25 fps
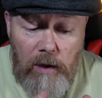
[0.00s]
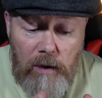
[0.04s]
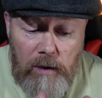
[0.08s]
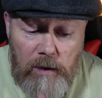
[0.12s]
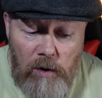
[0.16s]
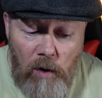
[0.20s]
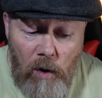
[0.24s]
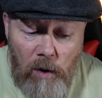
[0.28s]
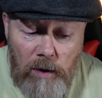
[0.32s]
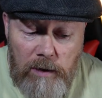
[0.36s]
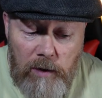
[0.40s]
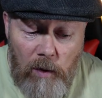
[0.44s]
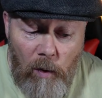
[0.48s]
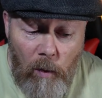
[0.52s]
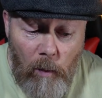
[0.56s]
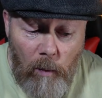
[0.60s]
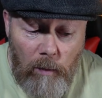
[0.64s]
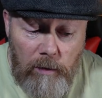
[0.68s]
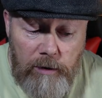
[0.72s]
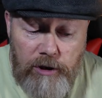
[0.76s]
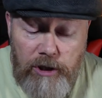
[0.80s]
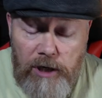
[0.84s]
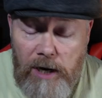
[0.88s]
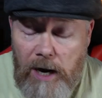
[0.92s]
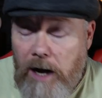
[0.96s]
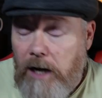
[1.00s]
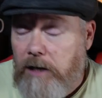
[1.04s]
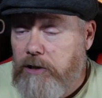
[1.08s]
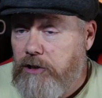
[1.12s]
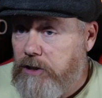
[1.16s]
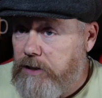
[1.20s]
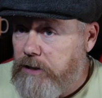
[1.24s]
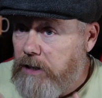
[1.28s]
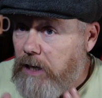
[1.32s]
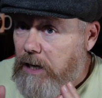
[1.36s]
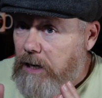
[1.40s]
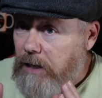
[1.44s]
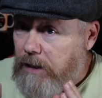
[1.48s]
Not all
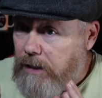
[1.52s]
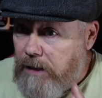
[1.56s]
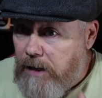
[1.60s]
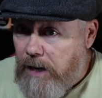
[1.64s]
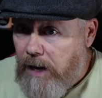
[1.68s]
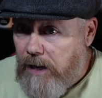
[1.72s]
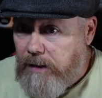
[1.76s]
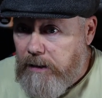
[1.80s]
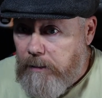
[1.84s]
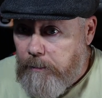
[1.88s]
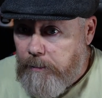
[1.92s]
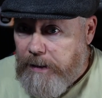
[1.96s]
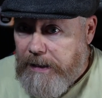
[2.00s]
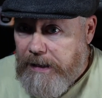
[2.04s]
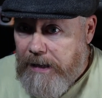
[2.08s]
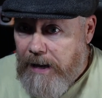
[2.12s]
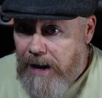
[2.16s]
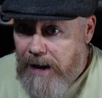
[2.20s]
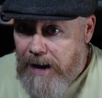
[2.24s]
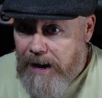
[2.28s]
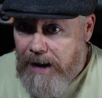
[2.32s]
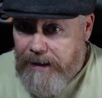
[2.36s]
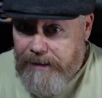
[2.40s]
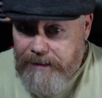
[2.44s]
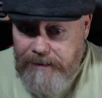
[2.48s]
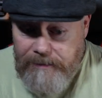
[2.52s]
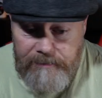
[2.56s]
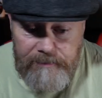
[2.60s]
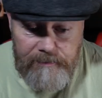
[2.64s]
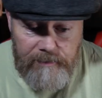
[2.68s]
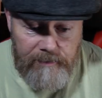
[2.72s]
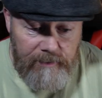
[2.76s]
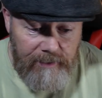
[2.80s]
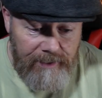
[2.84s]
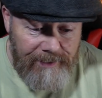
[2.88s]
chargers can be hacked.